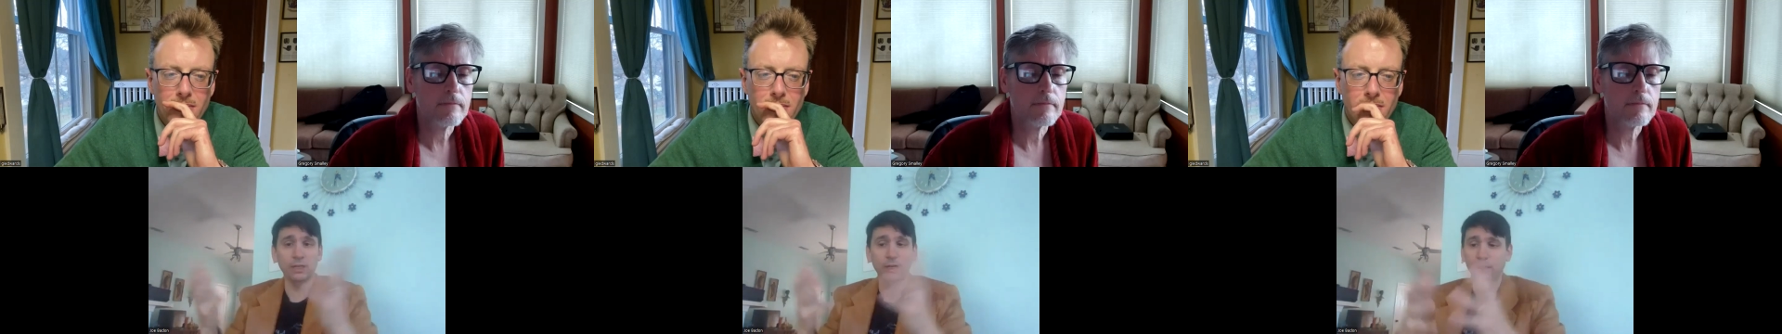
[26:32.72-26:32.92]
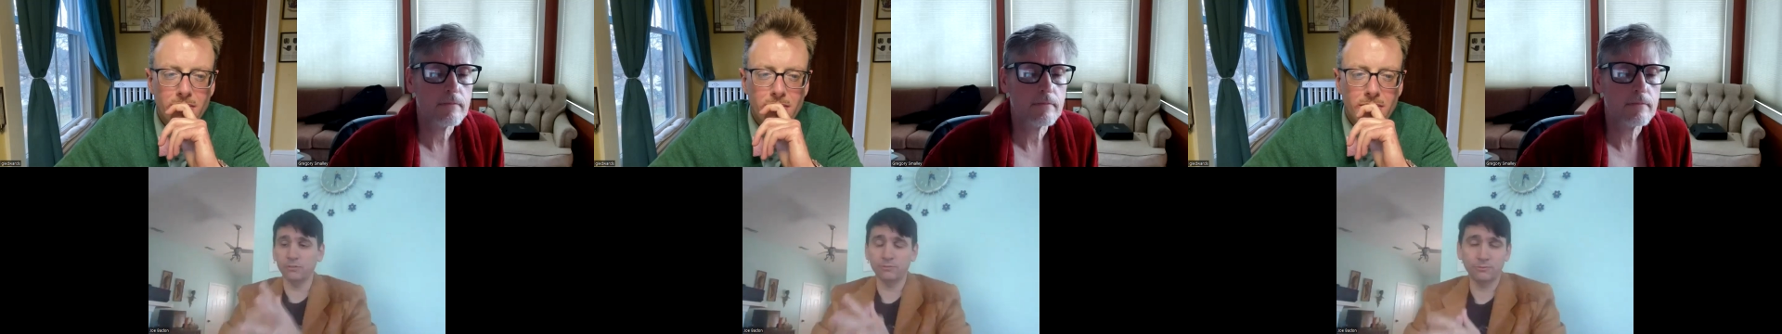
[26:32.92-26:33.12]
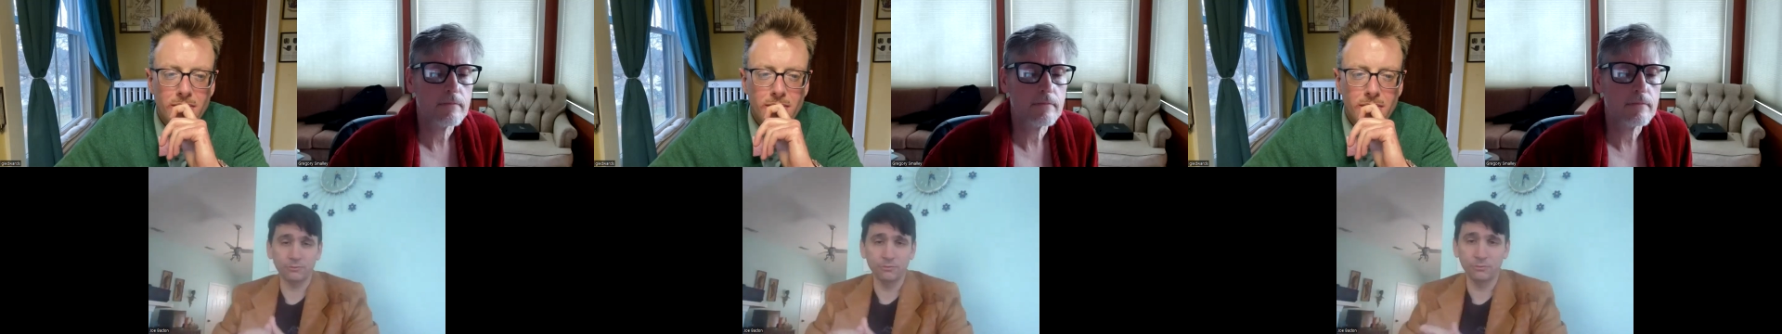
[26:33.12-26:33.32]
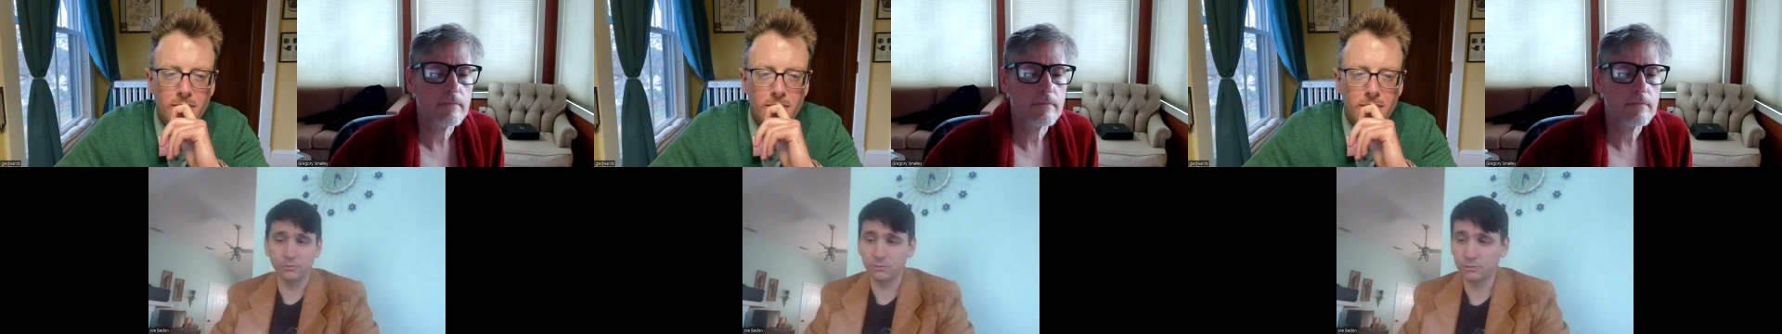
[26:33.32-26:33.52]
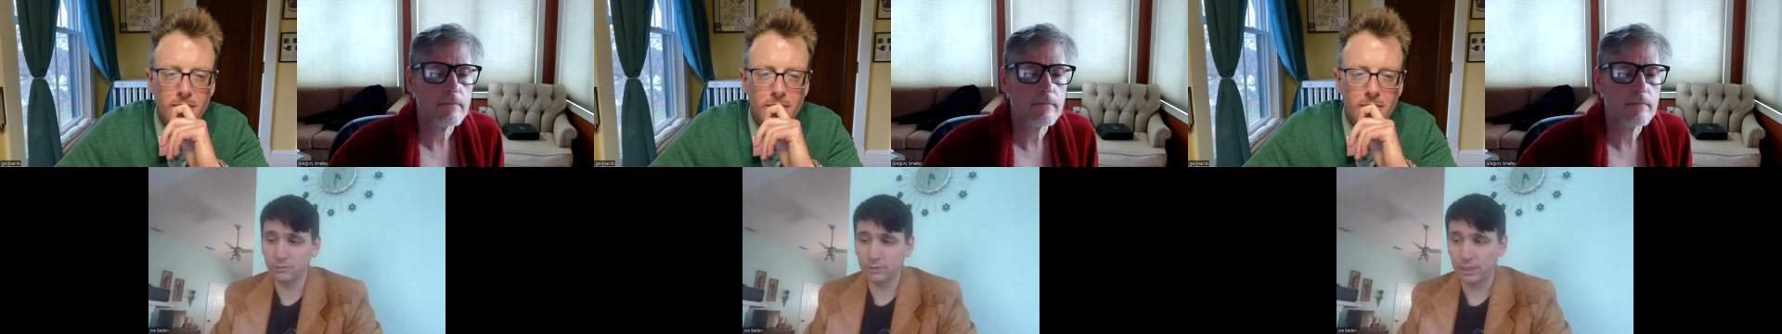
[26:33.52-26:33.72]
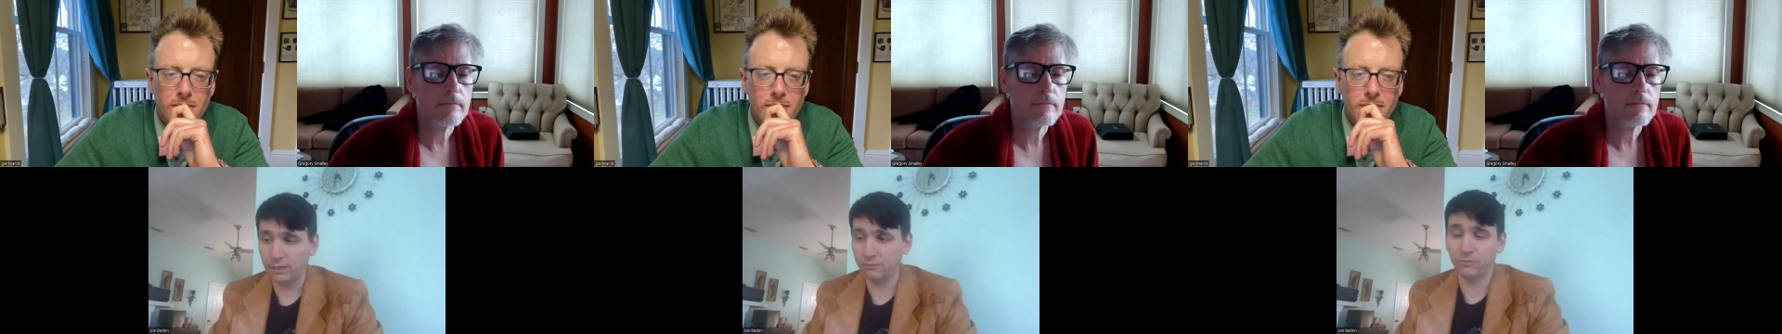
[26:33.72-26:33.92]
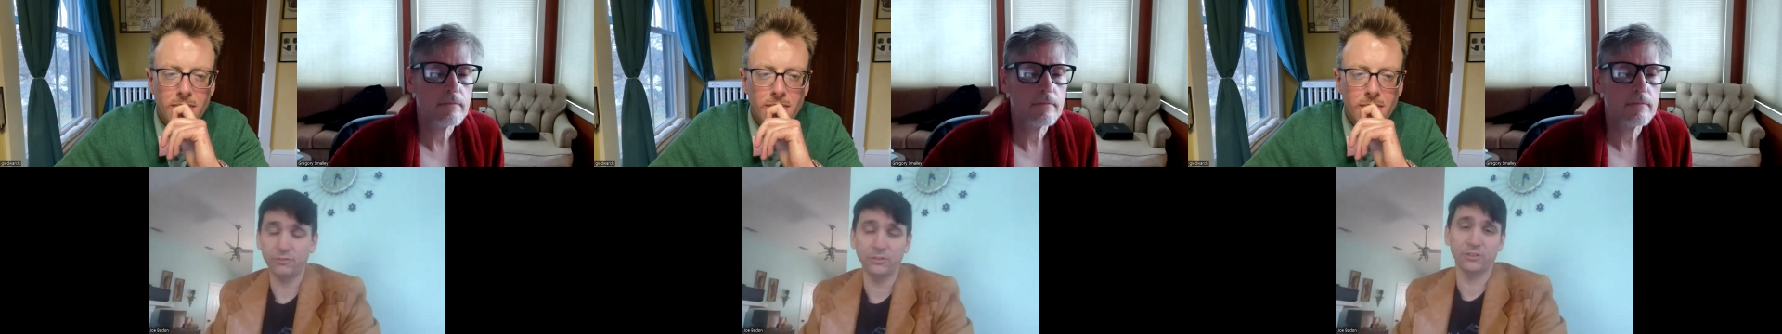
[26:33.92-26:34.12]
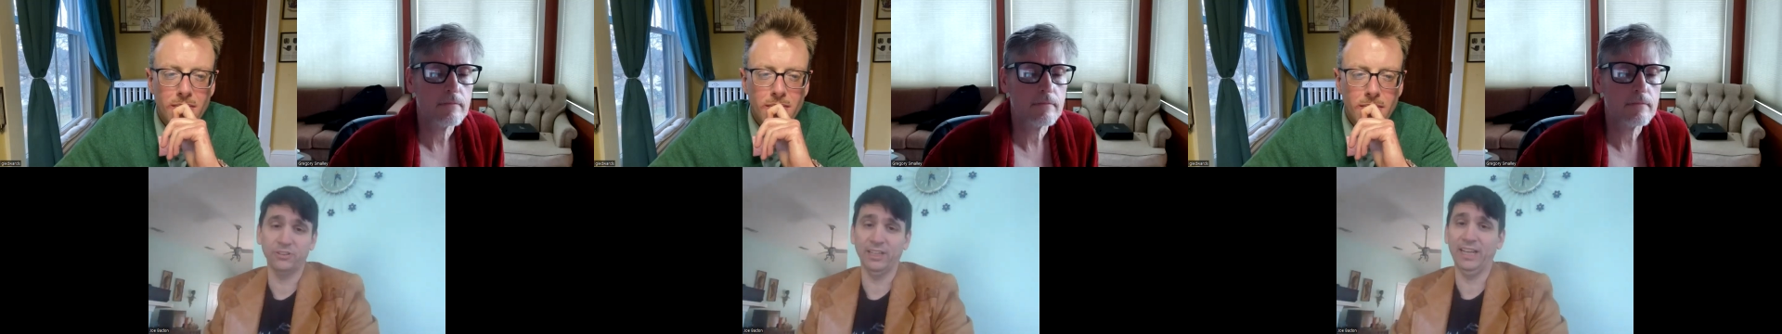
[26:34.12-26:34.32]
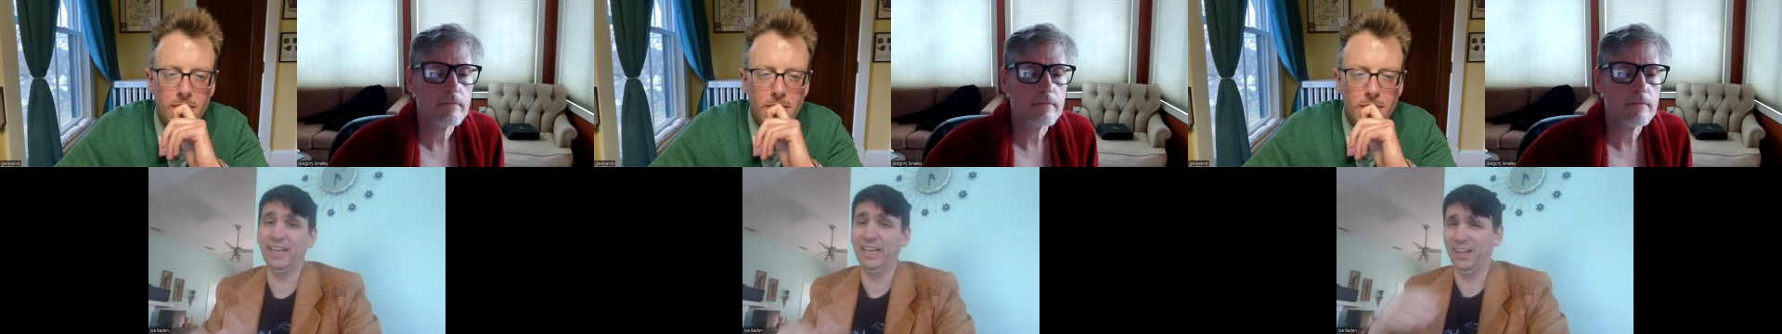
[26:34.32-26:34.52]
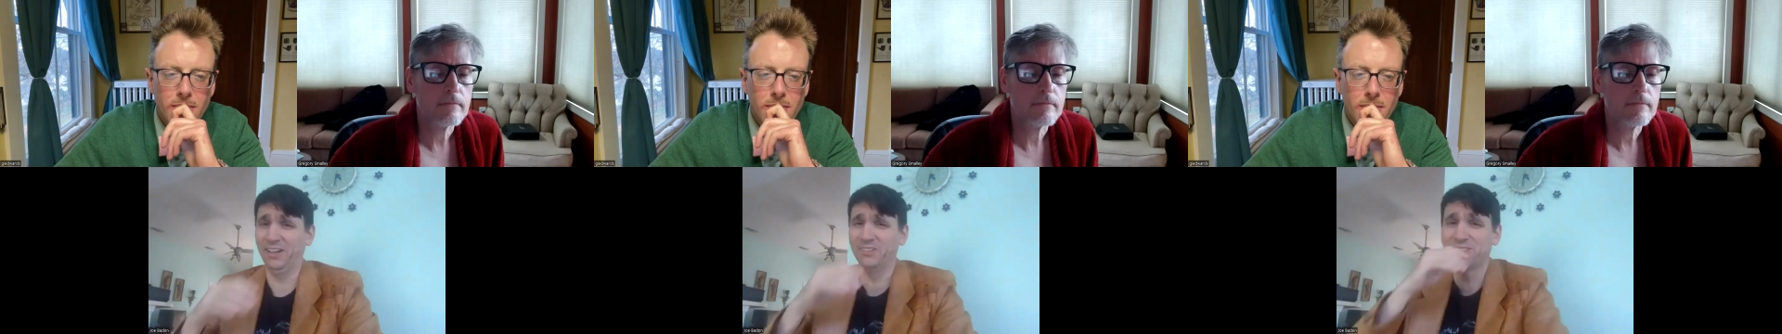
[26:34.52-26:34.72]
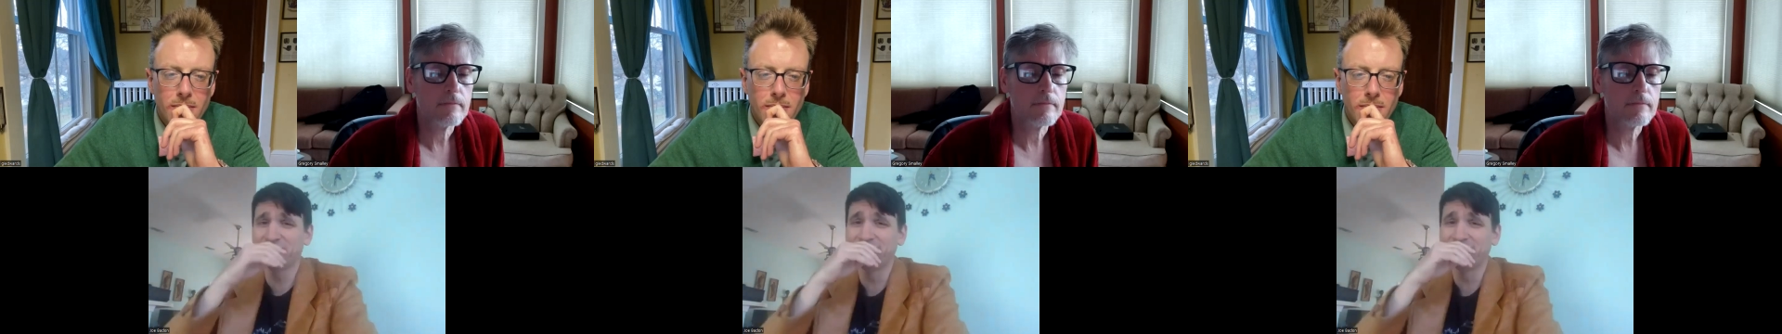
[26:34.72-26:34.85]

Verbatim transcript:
Speaker 1: I'll have to figure that out